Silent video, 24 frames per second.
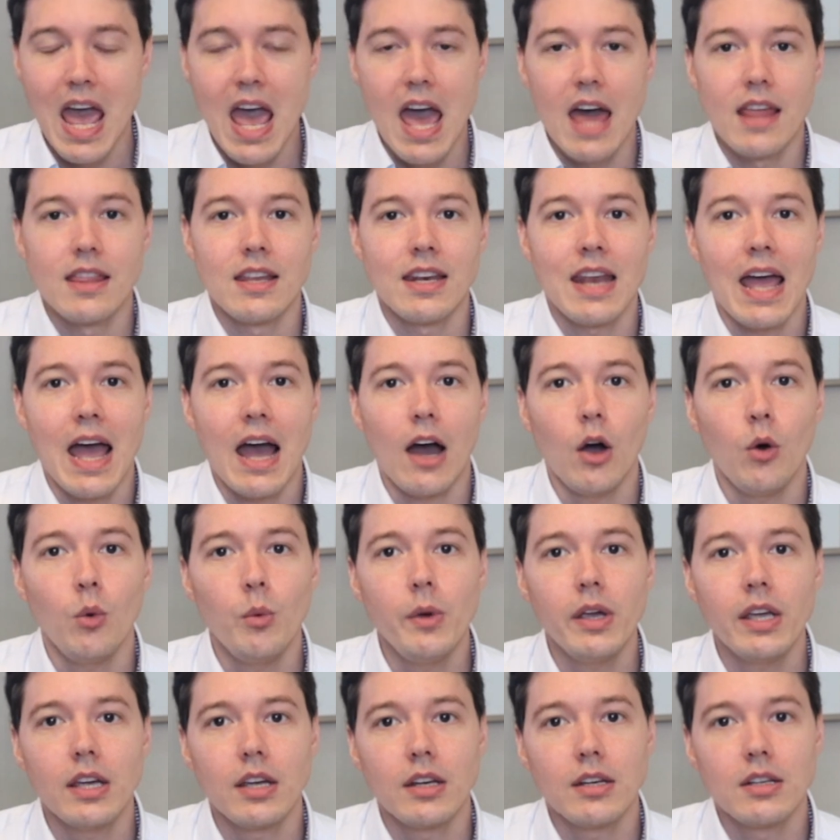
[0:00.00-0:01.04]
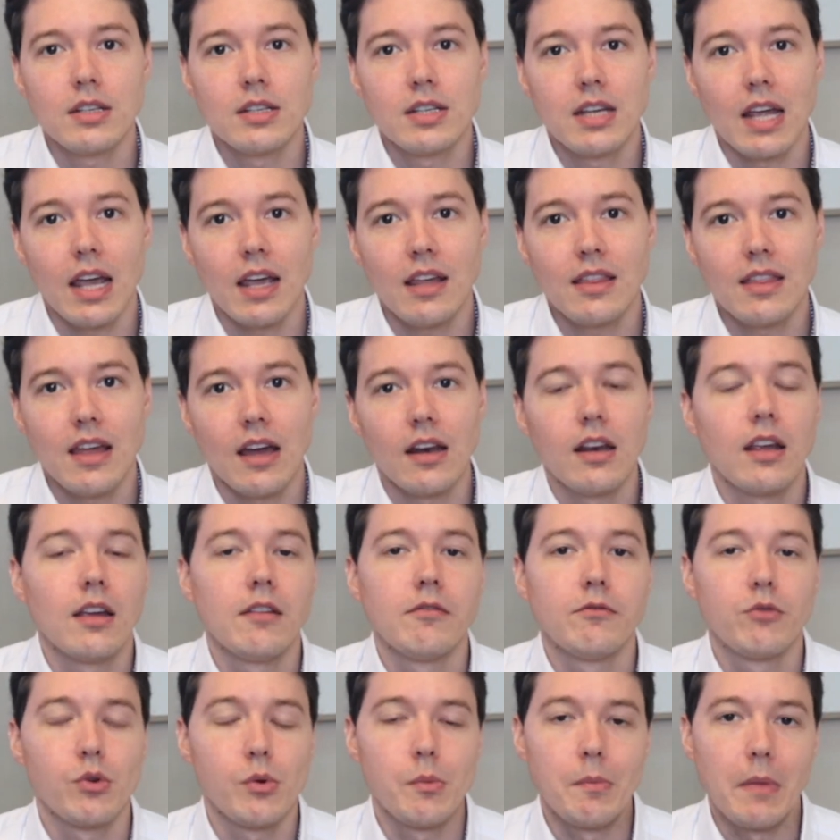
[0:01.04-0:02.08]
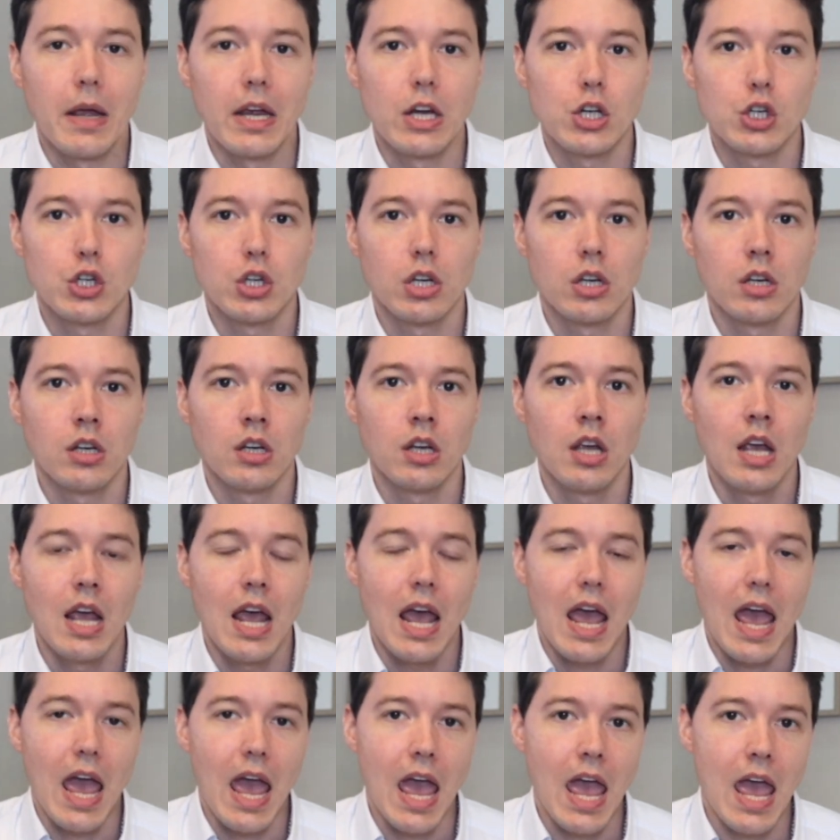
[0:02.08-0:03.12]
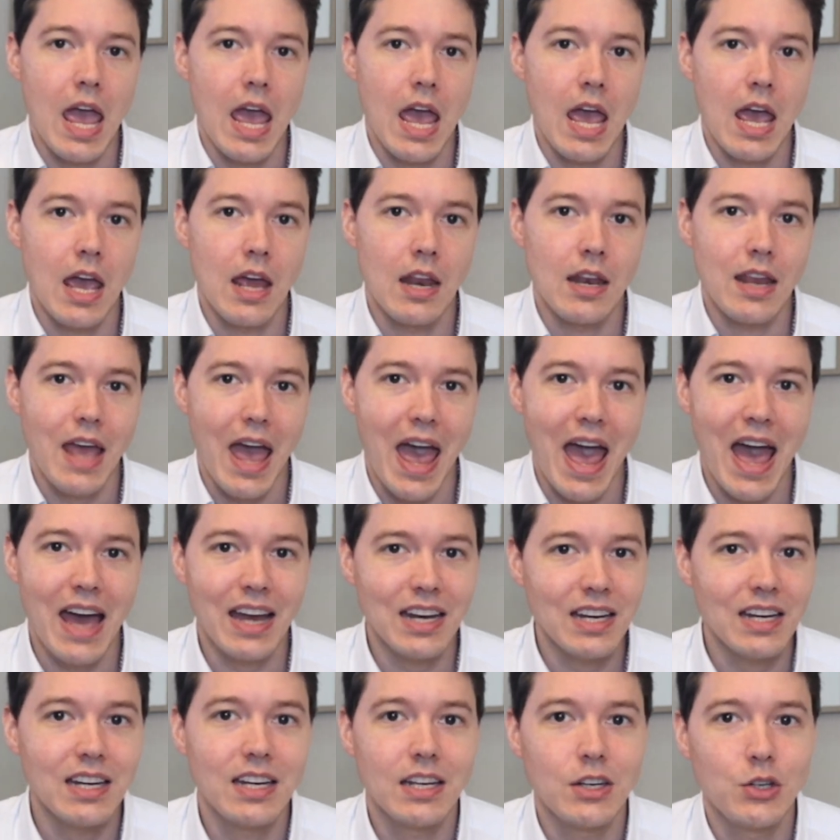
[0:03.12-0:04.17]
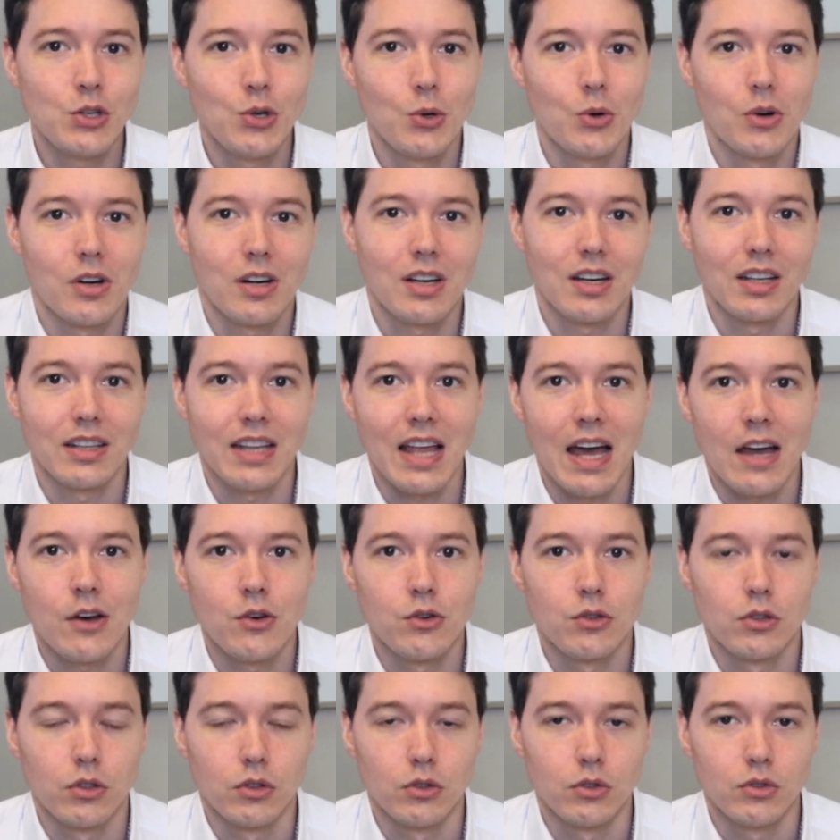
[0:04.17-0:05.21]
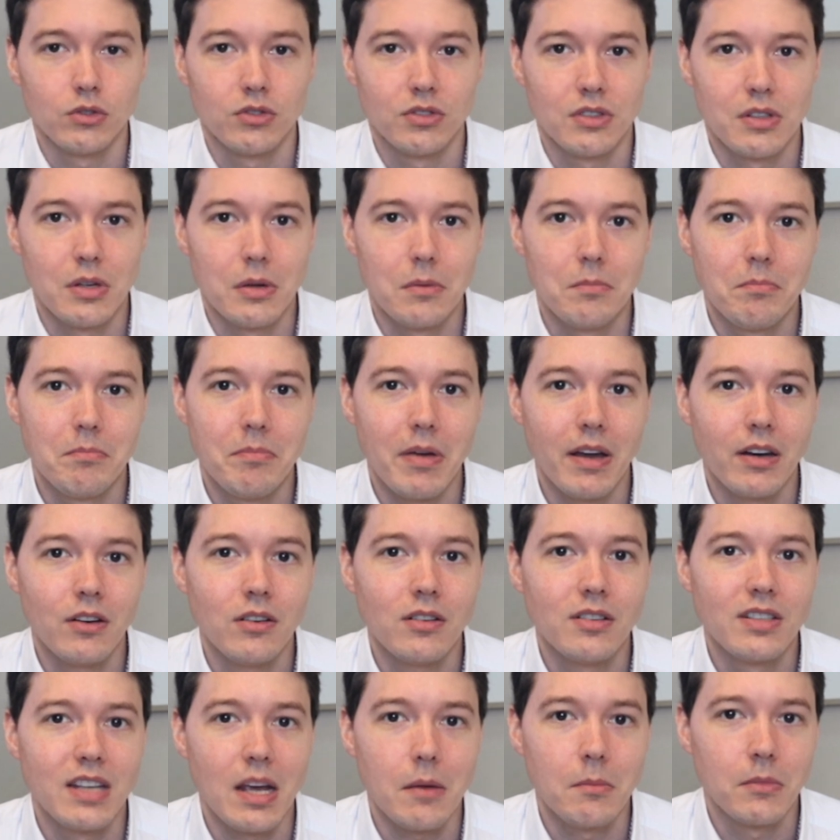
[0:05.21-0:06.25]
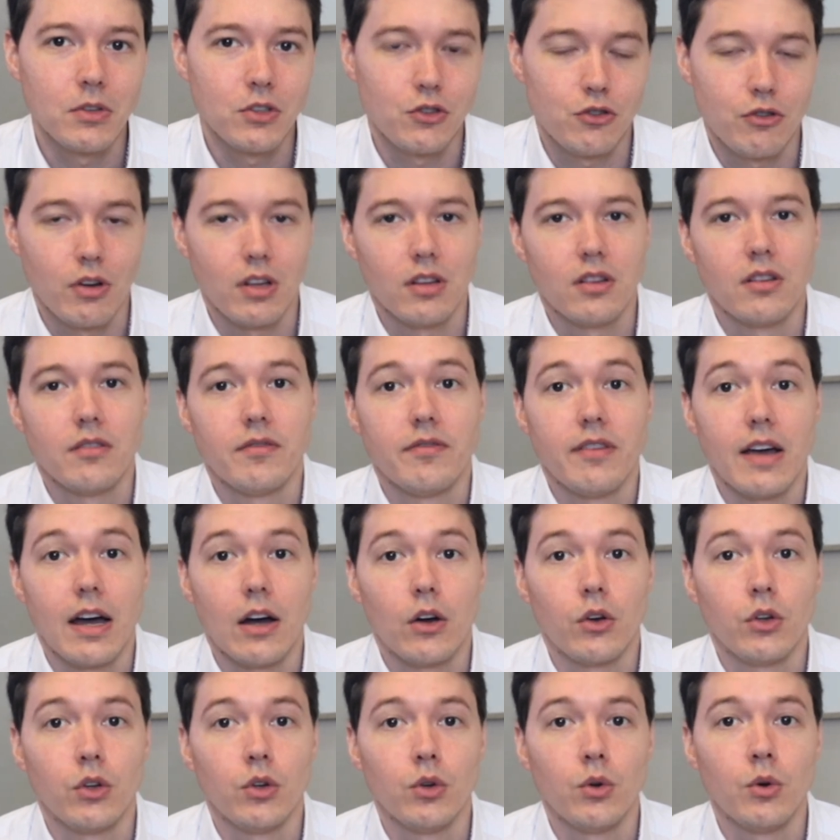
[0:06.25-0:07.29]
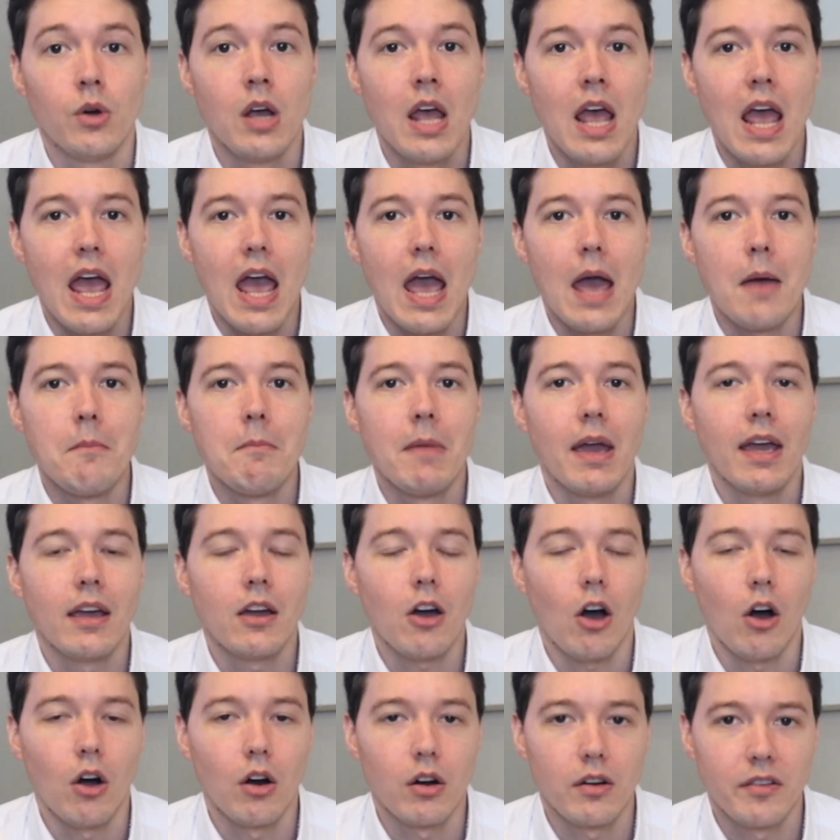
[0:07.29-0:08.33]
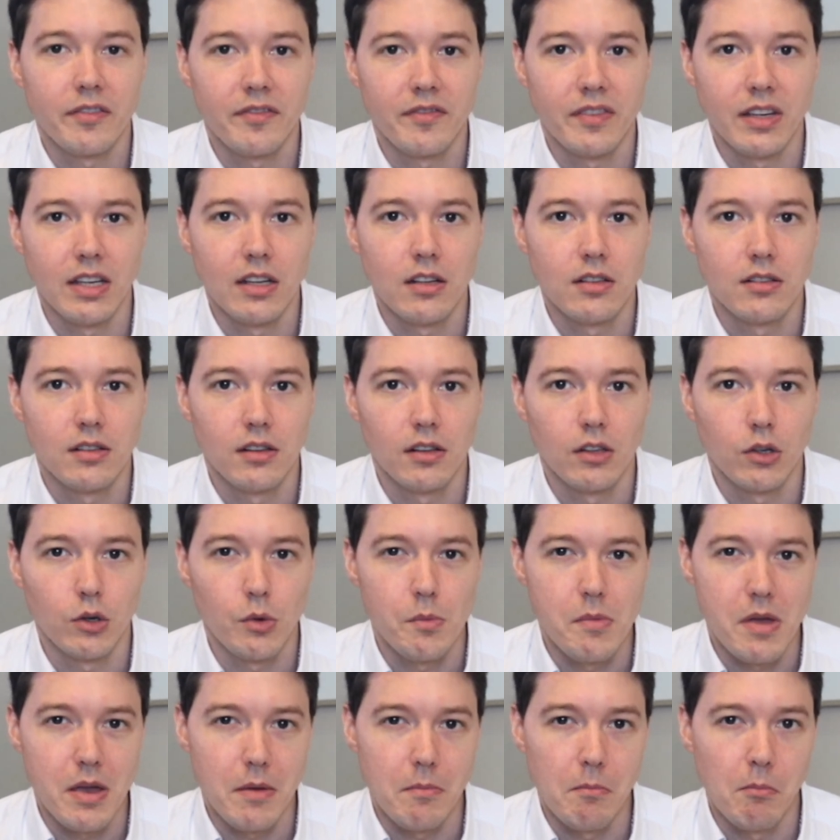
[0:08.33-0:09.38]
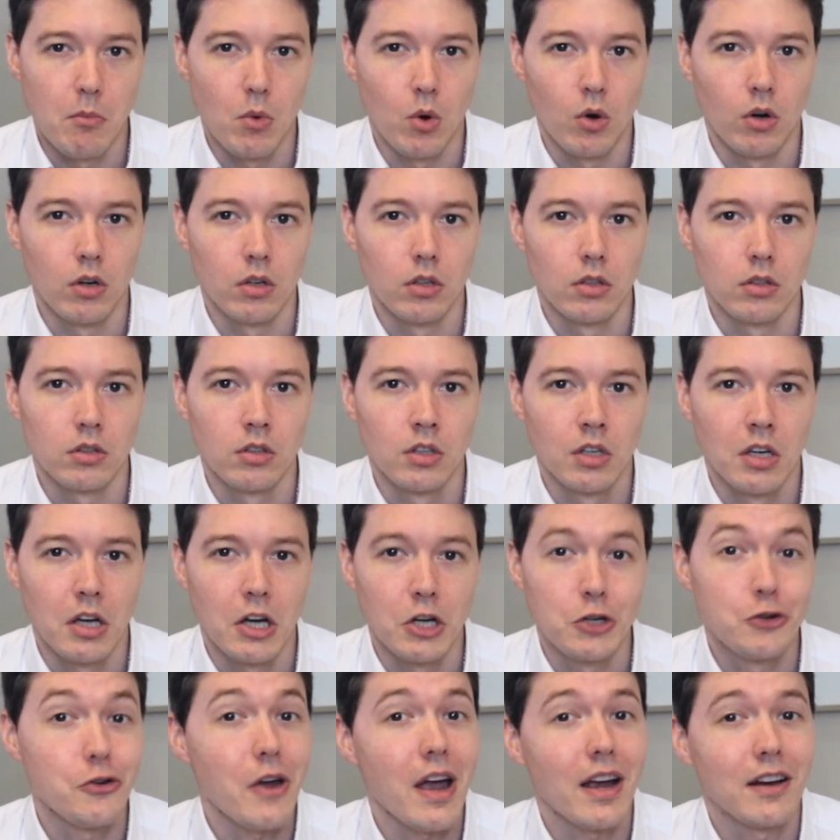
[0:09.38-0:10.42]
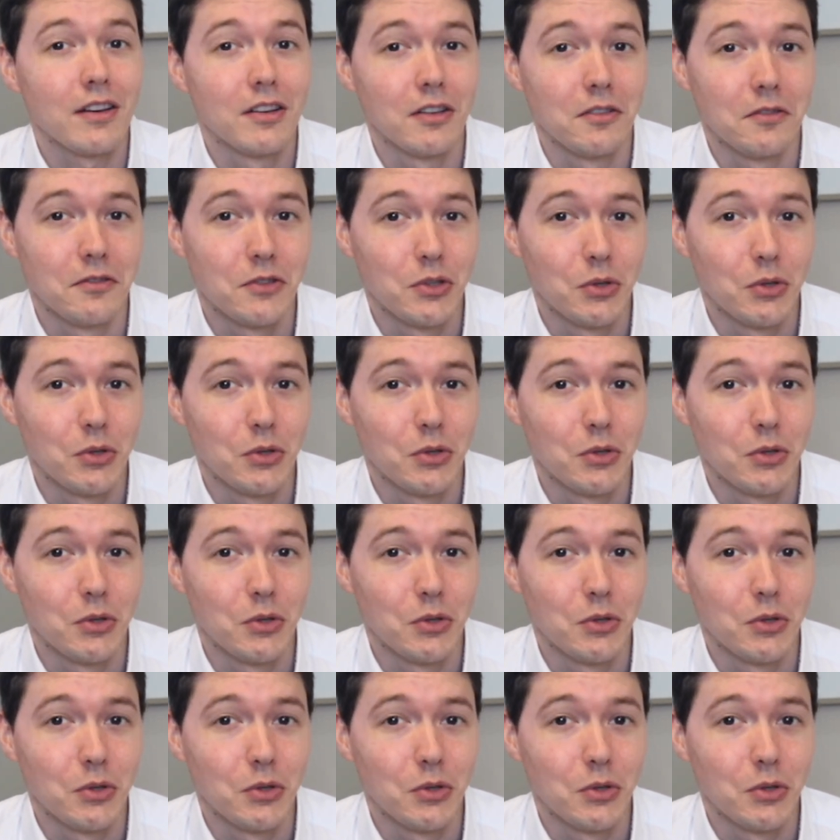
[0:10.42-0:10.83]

and then how we can take that information and add it into our collaterals to better demonstrate the value and make our fees a little bit more attractive